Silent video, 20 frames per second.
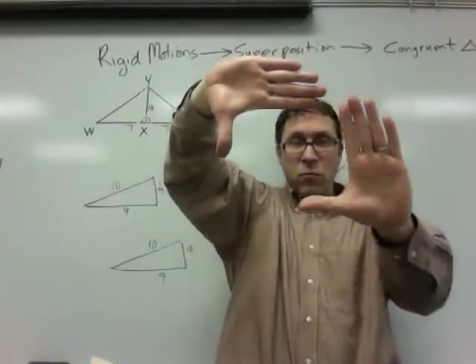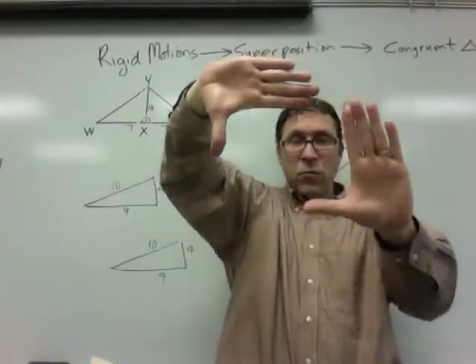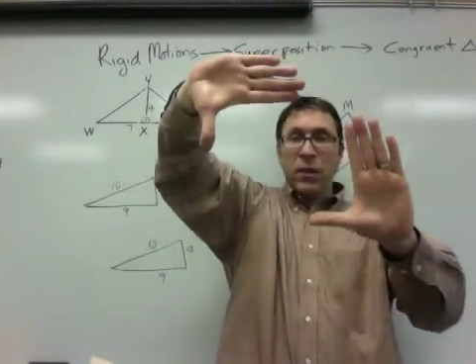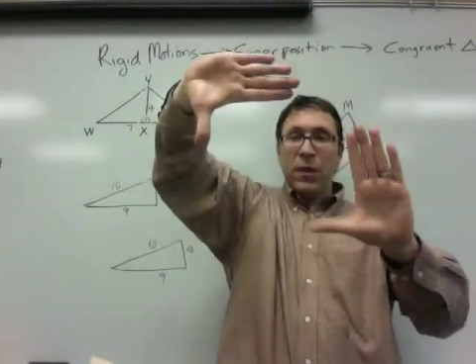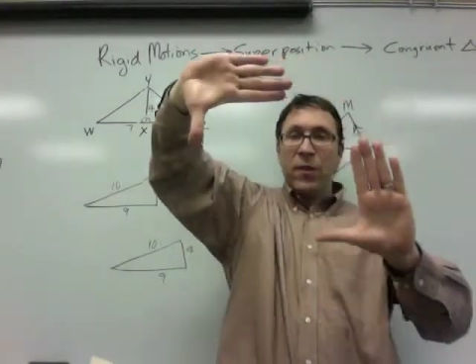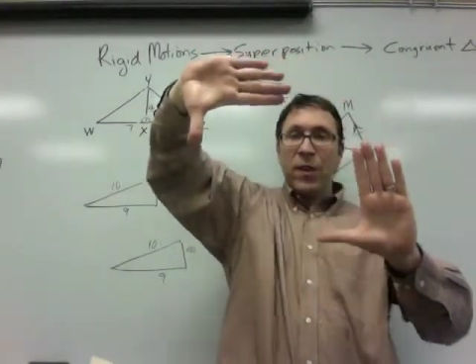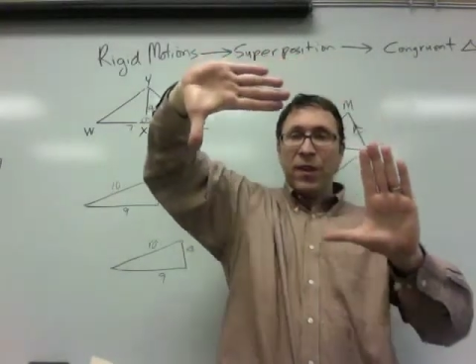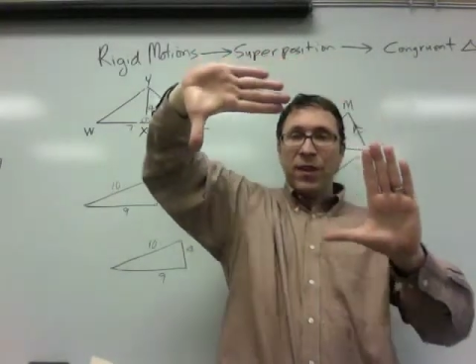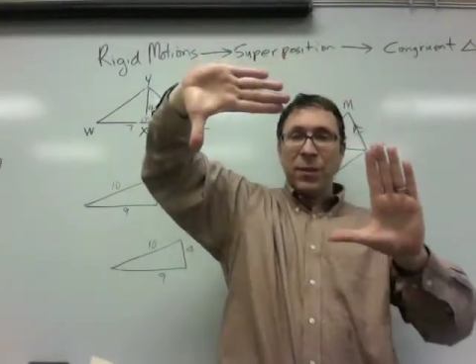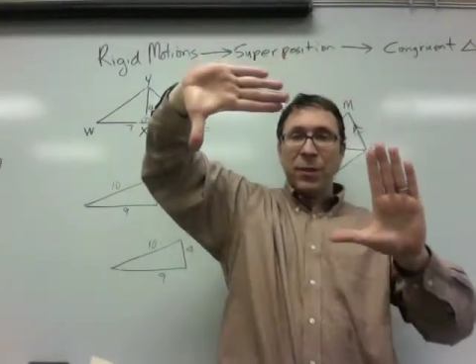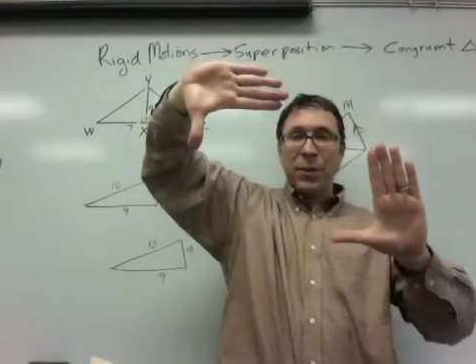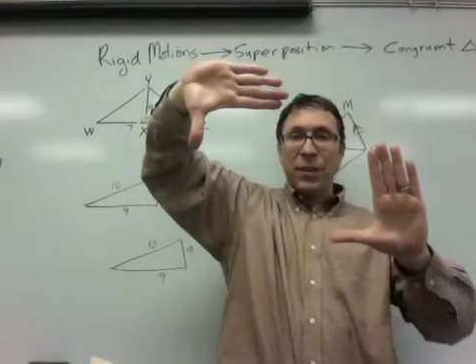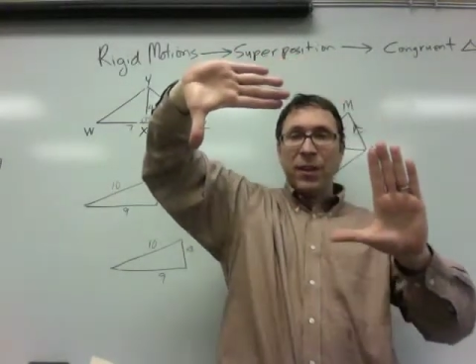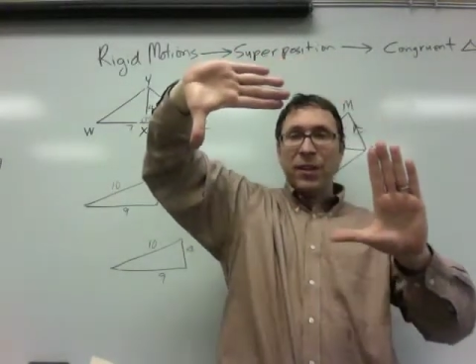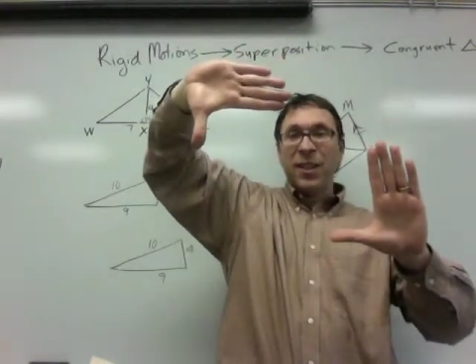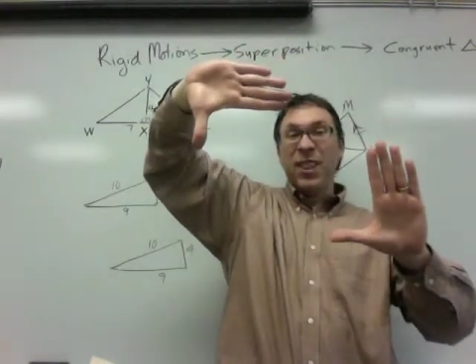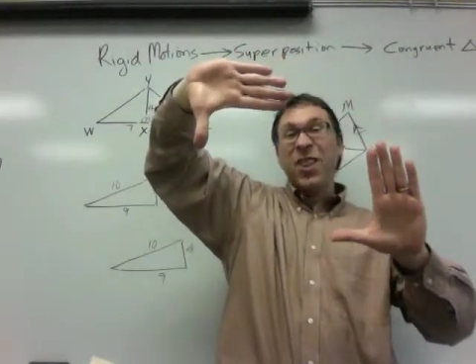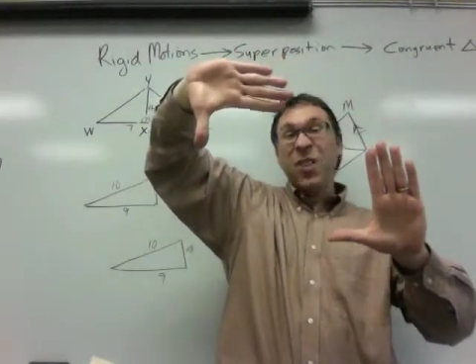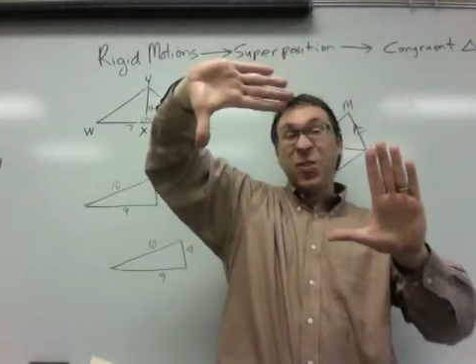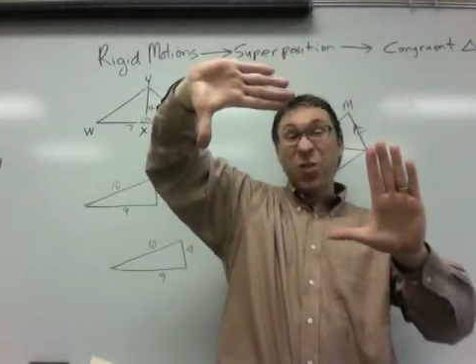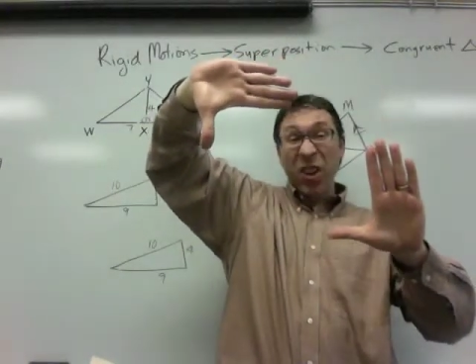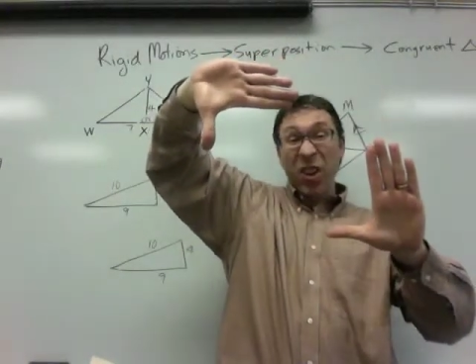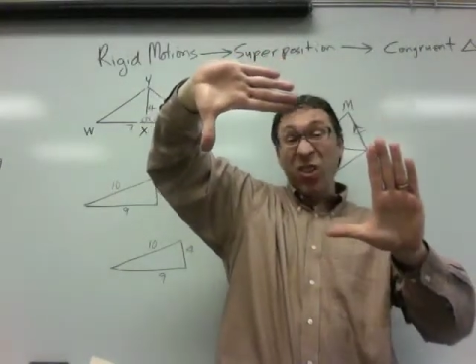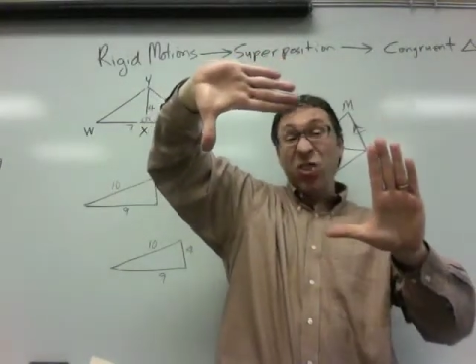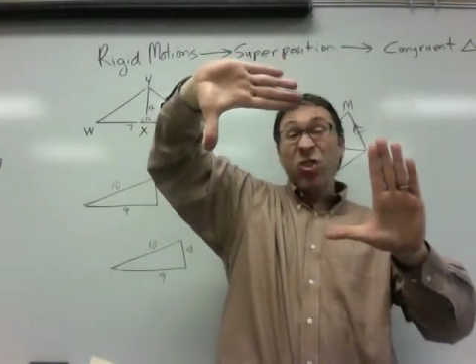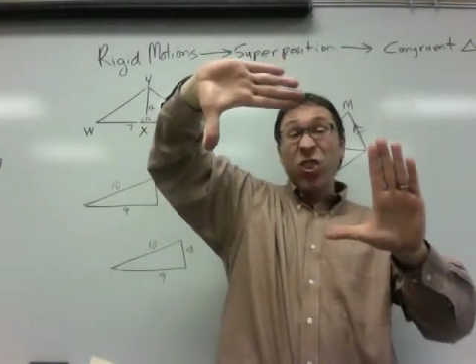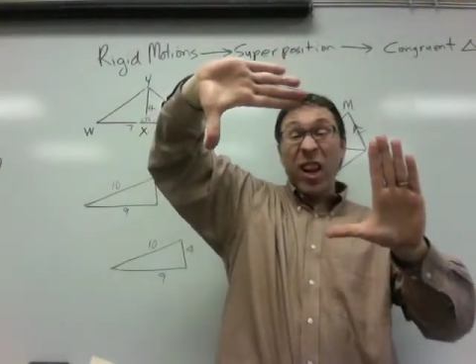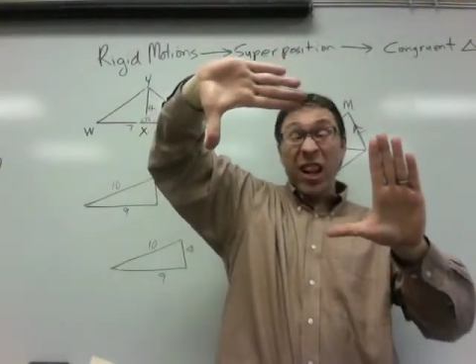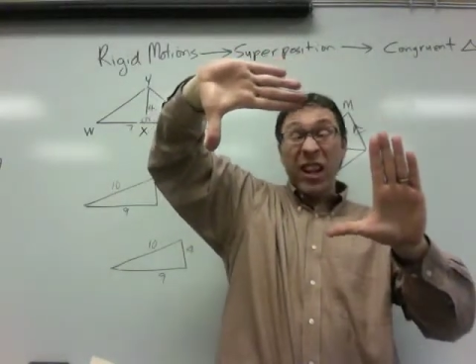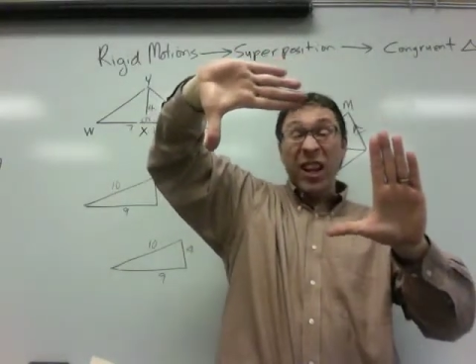where I was
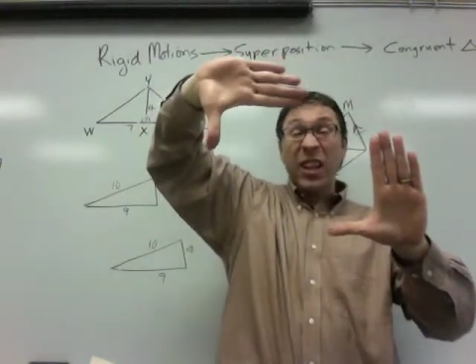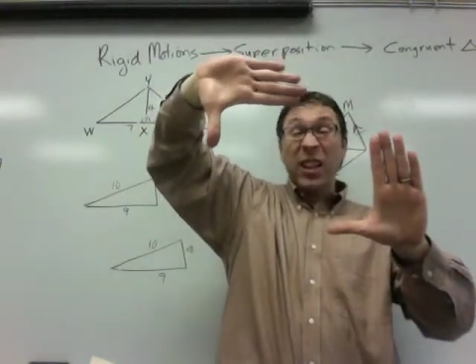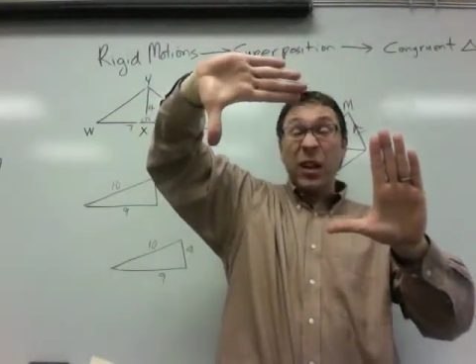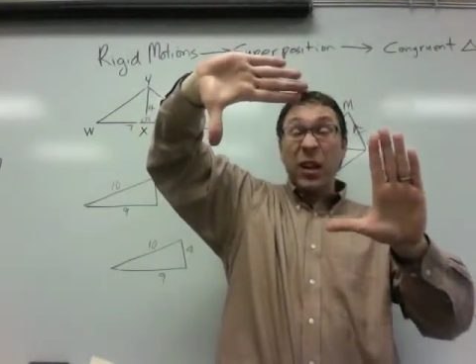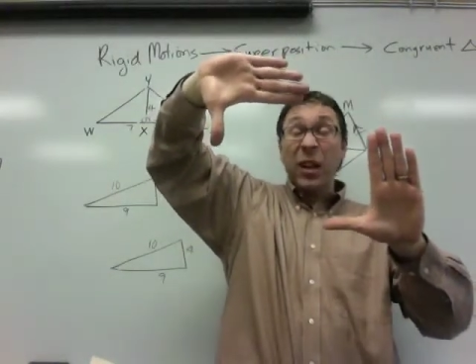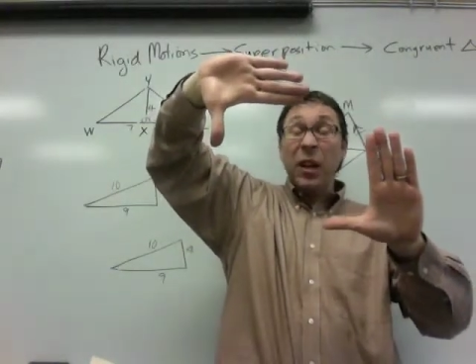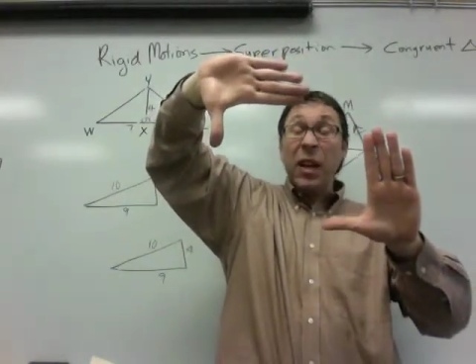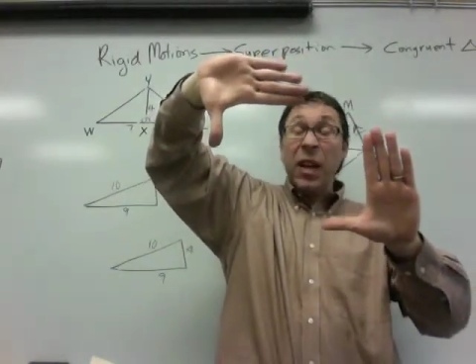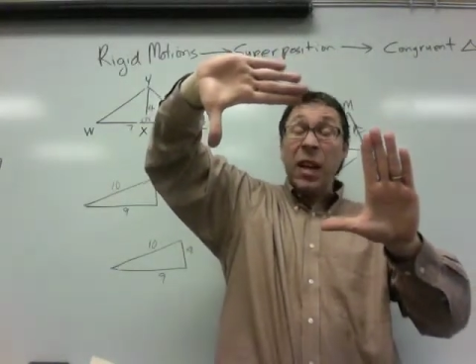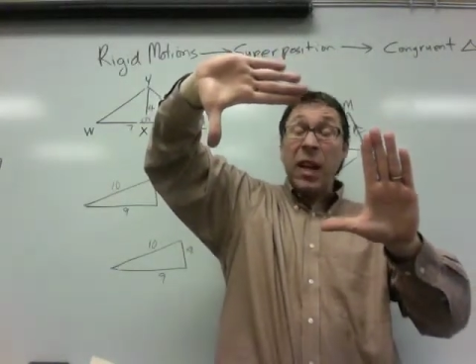trying to get the